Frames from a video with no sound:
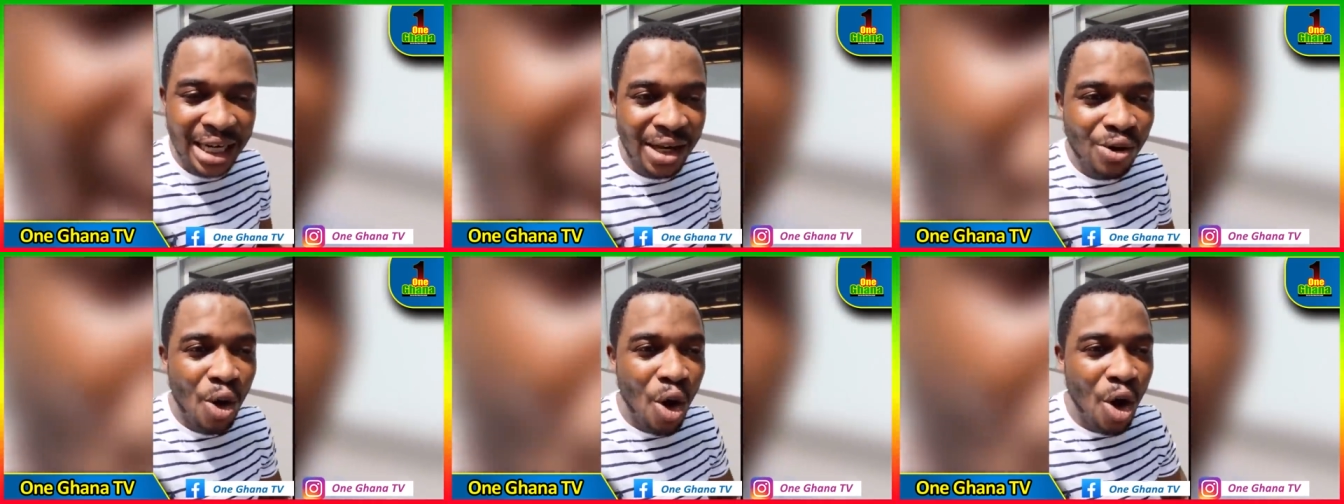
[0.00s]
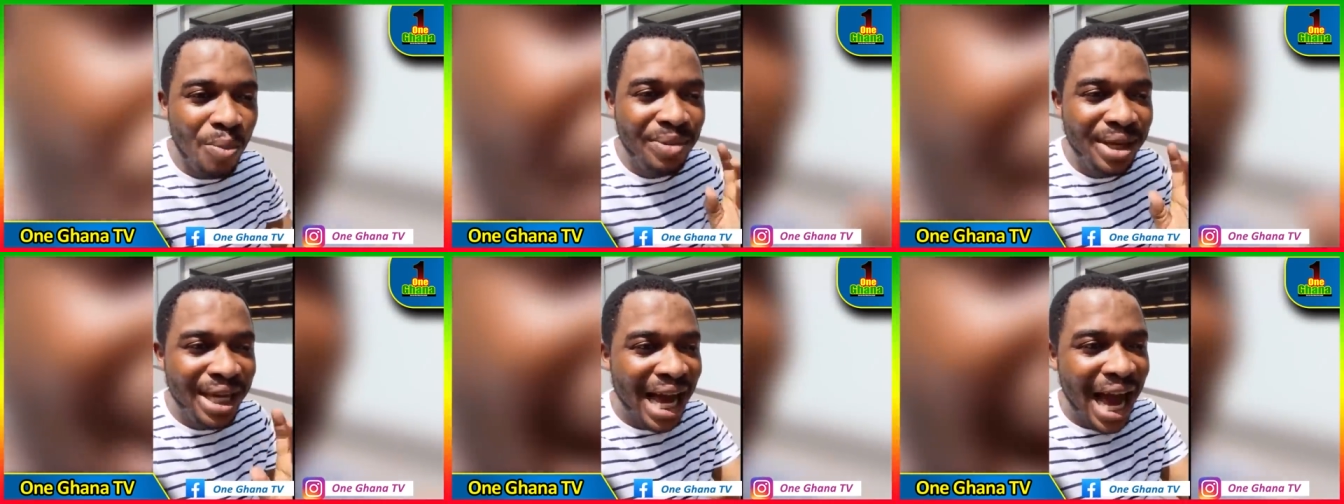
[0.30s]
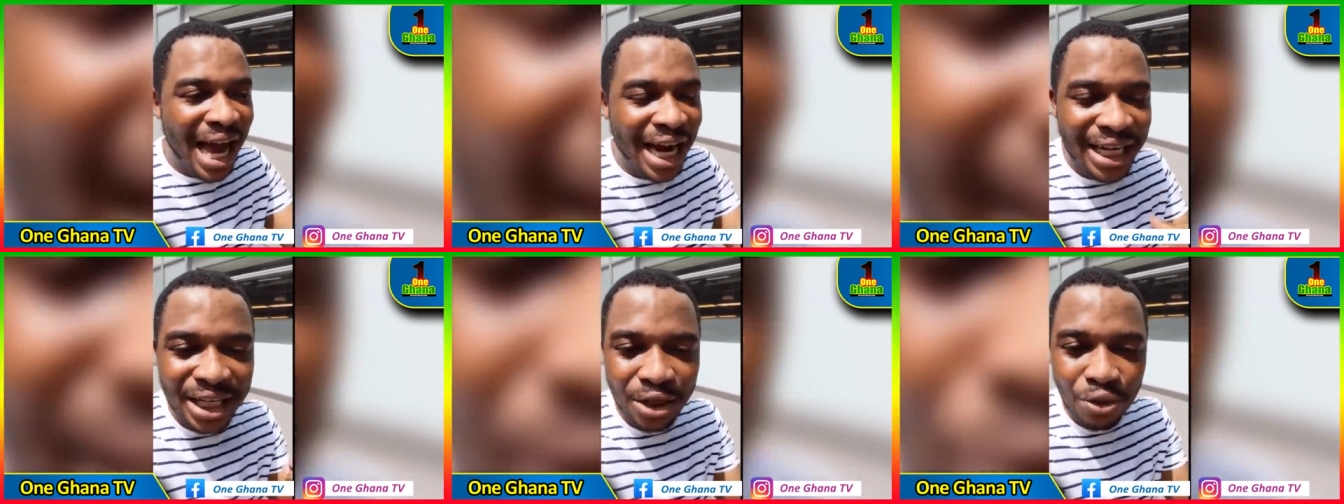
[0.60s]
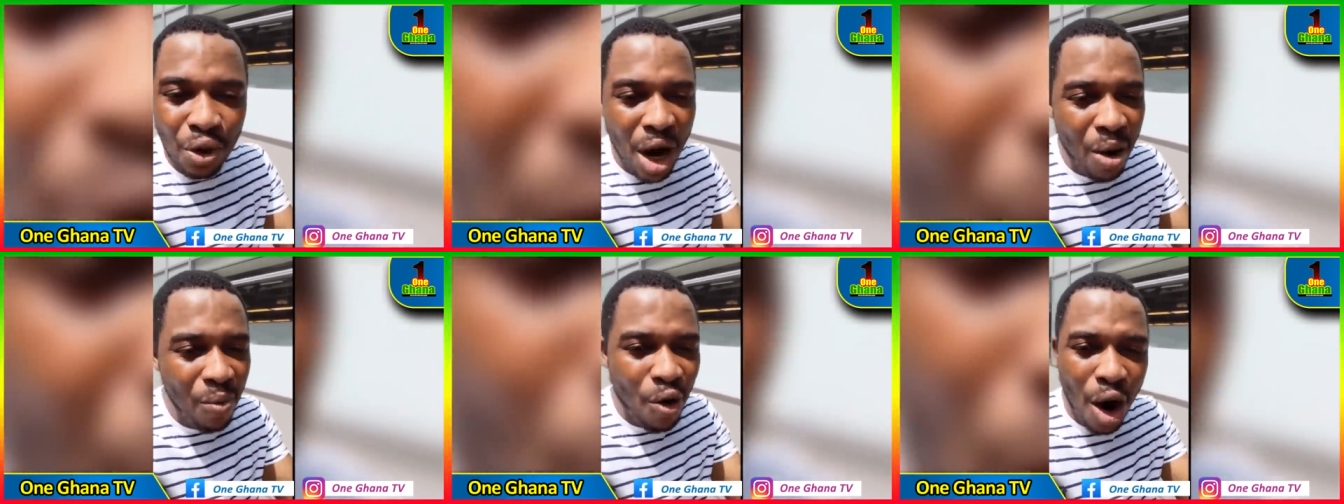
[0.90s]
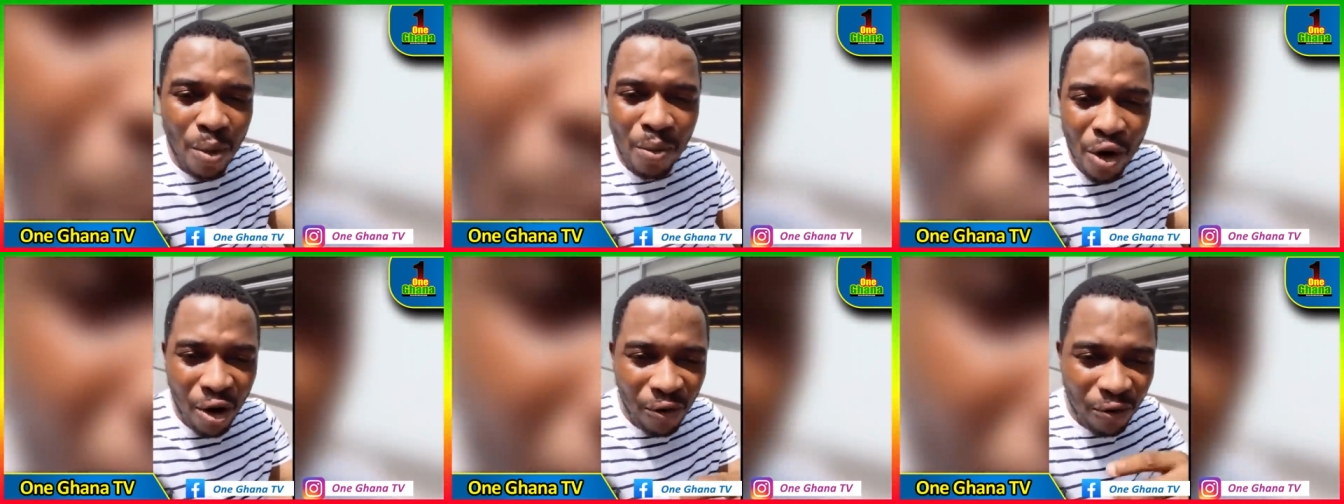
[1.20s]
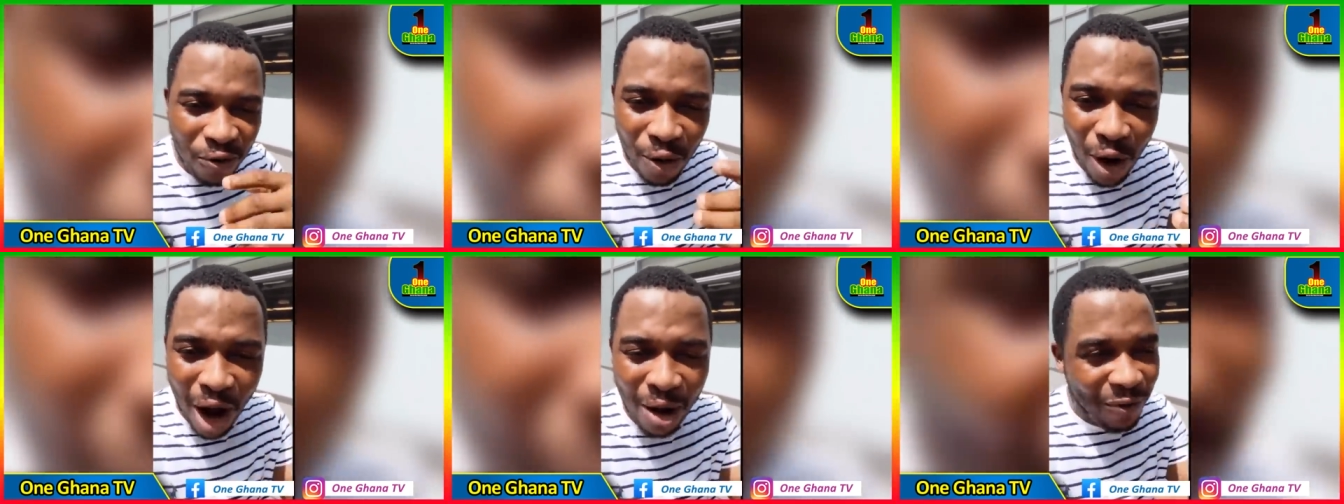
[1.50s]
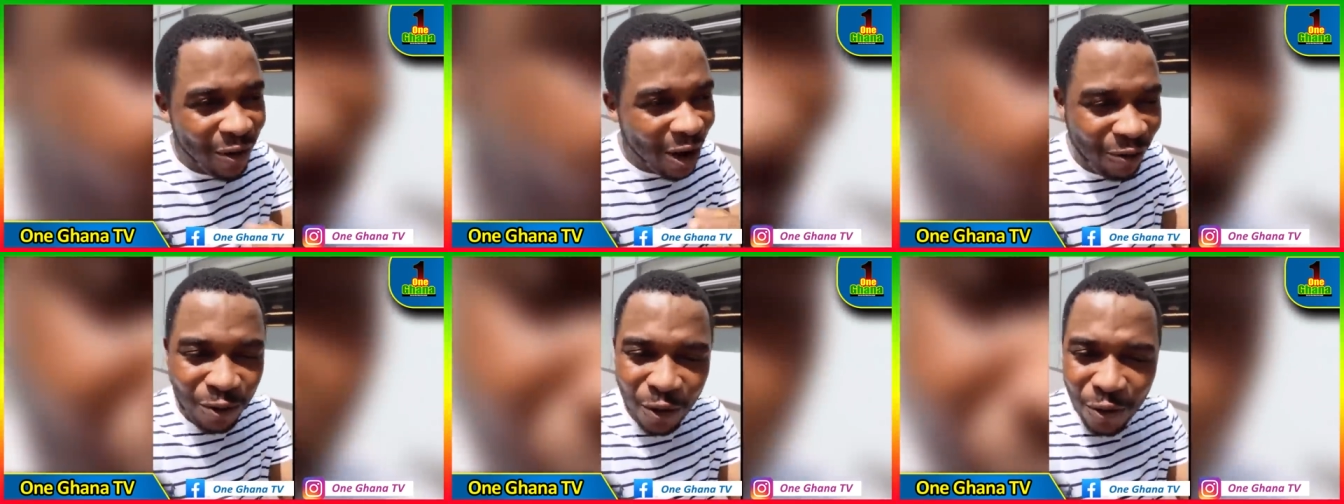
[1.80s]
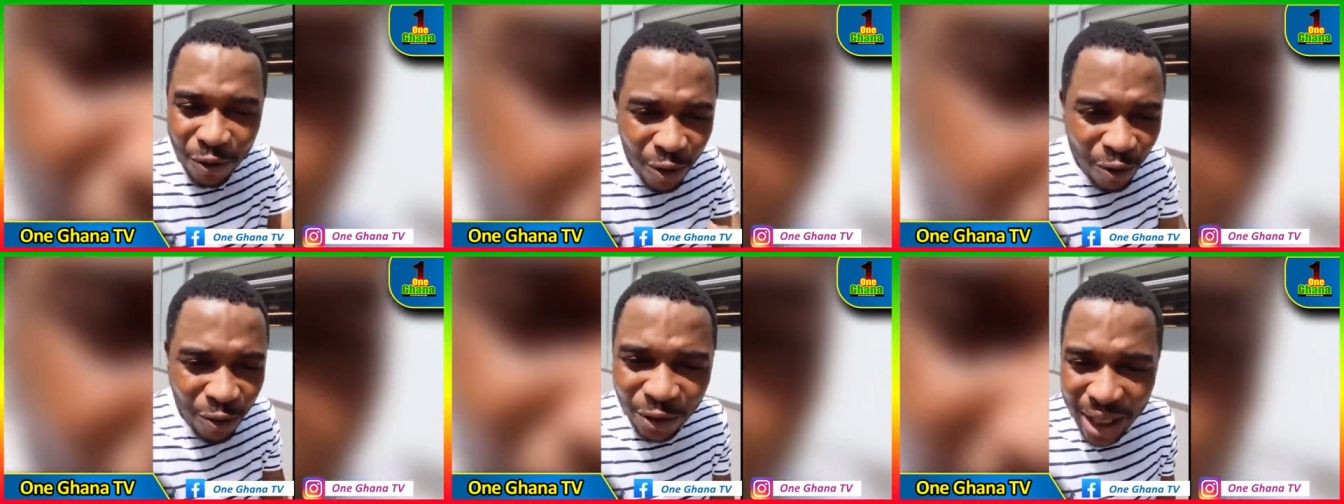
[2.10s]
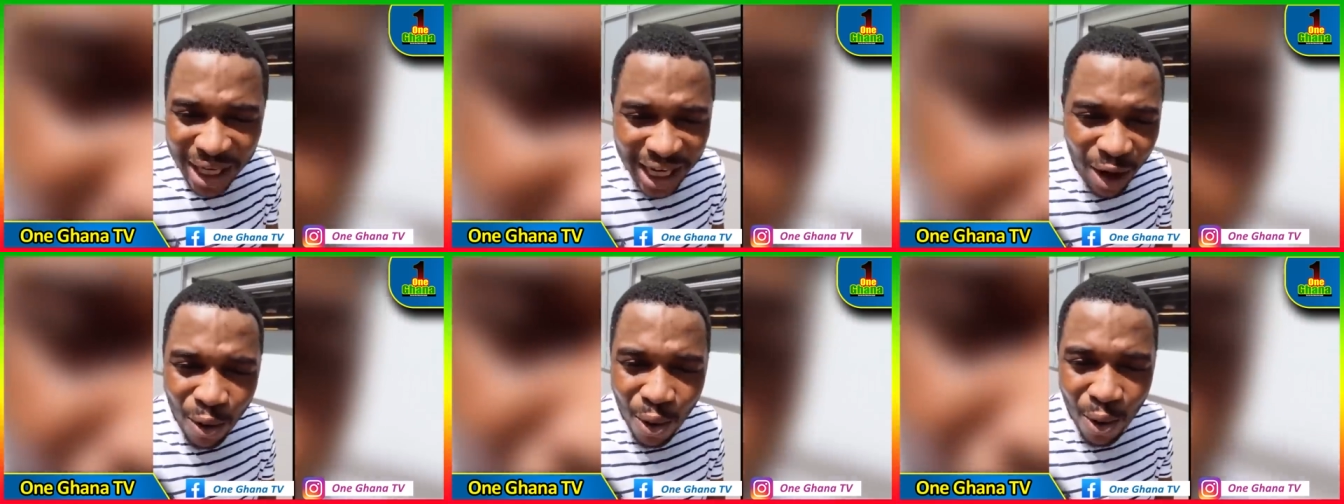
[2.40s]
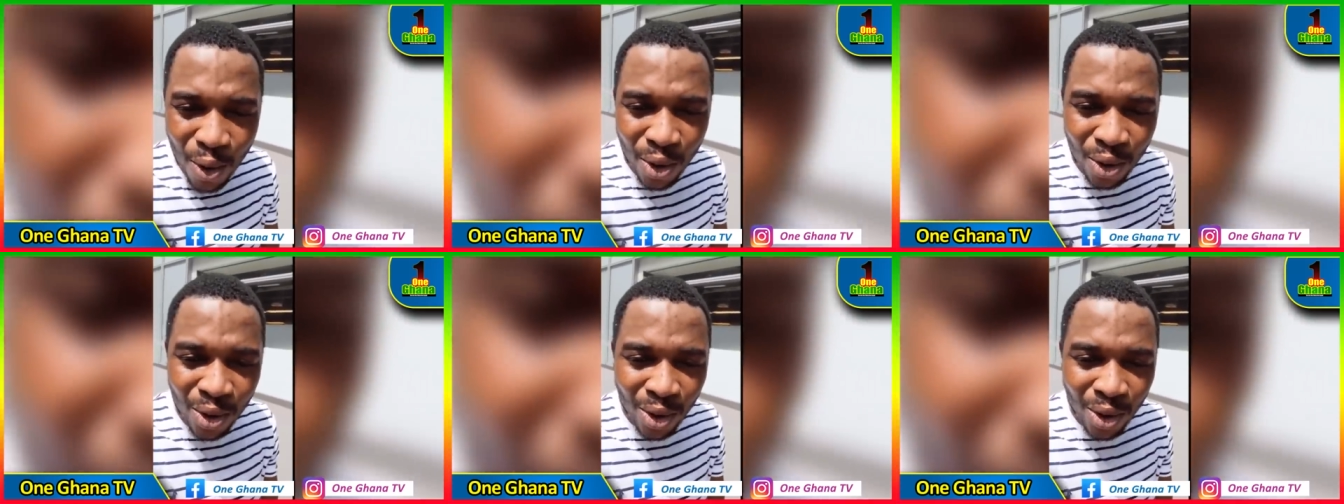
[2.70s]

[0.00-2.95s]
Obia, the way more for low.